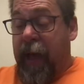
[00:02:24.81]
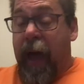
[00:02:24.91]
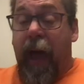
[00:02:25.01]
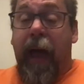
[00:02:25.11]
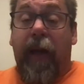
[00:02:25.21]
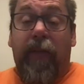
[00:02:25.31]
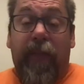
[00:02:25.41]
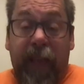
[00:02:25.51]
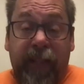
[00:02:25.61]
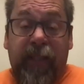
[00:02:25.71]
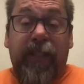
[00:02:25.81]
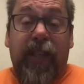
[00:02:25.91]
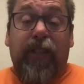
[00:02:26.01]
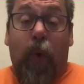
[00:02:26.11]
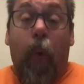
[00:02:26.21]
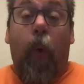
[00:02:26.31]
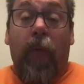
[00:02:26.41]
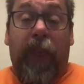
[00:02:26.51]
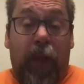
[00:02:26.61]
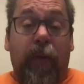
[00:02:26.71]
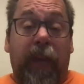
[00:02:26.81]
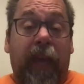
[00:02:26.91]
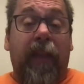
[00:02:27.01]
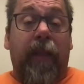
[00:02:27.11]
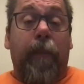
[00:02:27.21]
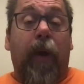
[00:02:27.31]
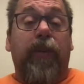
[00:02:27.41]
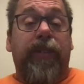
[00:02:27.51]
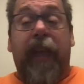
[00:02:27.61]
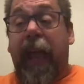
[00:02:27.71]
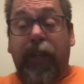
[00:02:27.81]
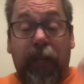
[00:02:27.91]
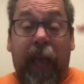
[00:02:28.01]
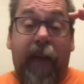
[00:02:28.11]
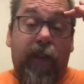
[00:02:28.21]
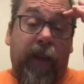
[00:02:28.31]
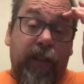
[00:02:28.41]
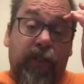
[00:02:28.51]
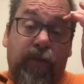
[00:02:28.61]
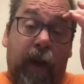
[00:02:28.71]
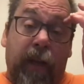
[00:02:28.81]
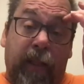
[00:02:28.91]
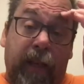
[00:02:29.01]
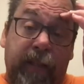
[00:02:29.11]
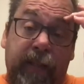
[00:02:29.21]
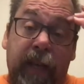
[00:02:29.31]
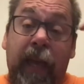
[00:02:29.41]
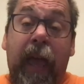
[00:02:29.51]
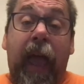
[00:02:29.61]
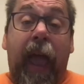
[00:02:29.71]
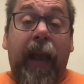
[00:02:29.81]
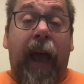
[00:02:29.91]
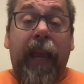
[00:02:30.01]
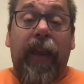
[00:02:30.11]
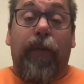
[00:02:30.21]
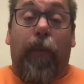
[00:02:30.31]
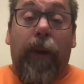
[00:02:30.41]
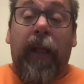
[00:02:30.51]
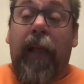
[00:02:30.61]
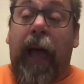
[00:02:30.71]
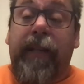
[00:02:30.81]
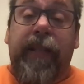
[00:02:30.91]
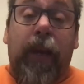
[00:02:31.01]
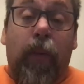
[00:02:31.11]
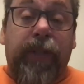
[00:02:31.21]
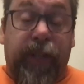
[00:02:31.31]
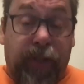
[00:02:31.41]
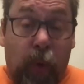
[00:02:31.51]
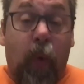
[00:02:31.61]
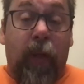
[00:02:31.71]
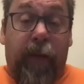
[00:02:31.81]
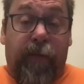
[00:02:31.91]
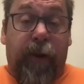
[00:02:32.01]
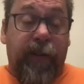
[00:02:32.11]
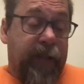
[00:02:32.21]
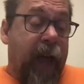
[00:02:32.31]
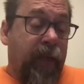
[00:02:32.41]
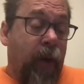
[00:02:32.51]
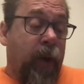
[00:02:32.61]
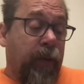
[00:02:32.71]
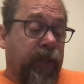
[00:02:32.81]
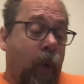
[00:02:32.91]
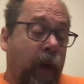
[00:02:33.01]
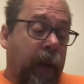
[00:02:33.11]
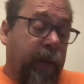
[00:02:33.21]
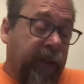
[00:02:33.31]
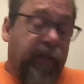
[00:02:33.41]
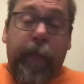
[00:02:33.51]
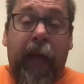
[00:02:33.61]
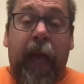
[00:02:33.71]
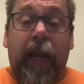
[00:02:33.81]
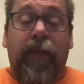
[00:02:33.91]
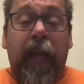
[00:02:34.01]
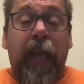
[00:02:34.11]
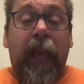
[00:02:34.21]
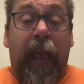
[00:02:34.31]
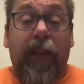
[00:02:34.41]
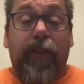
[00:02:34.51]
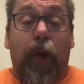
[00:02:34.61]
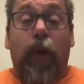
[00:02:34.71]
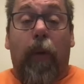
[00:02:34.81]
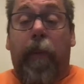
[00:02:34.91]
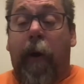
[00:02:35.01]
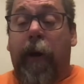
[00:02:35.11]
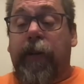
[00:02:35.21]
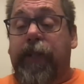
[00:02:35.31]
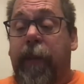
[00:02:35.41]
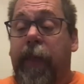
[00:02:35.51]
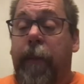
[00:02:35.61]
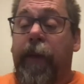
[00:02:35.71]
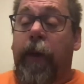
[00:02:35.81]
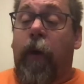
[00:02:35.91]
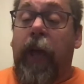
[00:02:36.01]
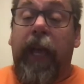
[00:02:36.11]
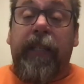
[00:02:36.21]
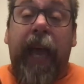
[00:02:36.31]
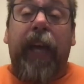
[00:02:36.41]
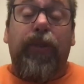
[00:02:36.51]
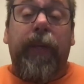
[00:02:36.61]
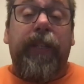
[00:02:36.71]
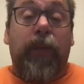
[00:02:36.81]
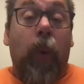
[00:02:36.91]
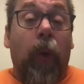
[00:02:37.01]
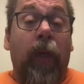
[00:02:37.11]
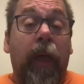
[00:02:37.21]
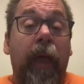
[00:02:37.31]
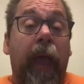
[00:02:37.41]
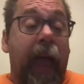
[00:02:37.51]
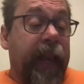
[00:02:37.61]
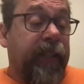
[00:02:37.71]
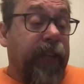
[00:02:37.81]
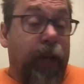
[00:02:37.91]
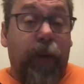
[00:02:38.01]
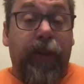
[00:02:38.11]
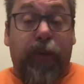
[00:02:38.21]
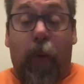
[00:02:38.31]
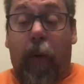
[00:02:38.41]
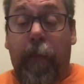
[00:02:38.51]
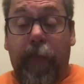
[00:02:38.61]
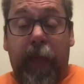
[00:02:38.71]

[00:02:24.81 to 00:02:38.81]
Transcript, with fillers: Uh, this is the tool that you need the most. They actually had you construct this, and I didn't realize that it was a tool at first. I thought it was going to be some kind of internal part or something, but no, it's actually a tool, and it's a good tool.